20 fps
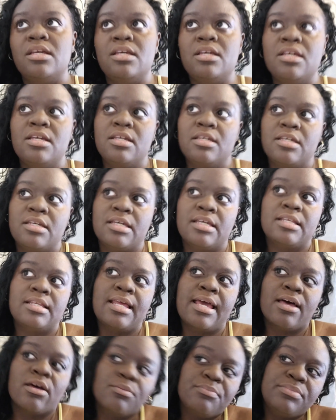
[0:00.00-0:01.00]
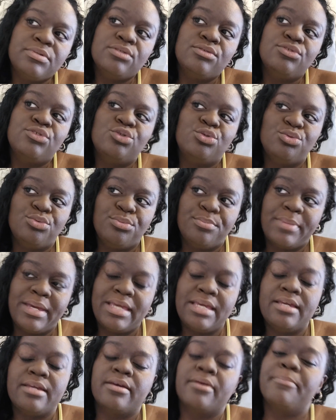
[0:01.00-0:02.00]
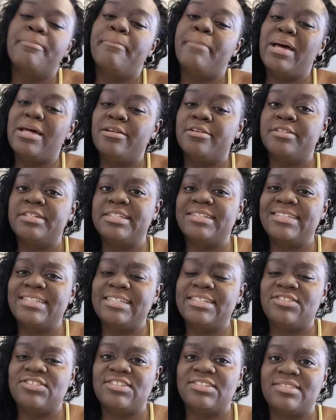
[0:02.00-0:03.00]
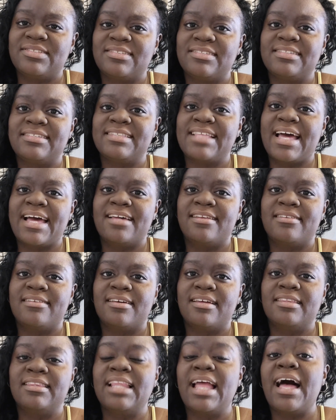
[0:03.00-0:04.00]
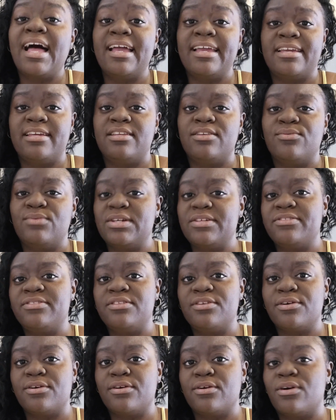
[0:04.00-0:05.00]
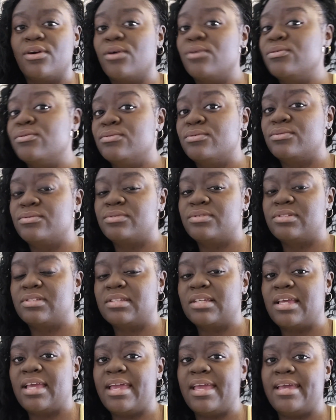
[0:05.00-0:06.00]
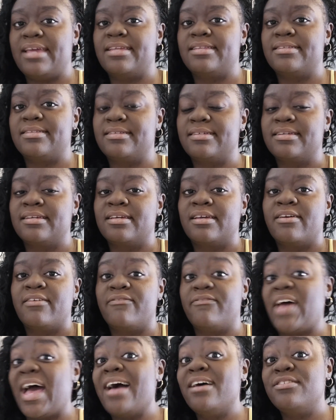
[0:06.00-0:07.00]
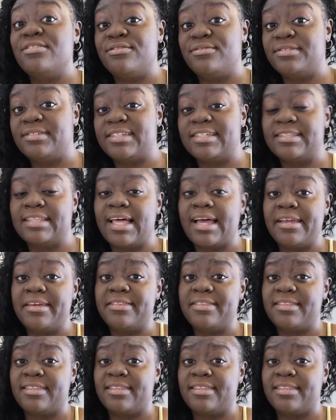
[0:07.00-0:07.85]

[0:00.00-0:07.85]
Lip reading: It can help you to make better decisions that align with your goals and values in life.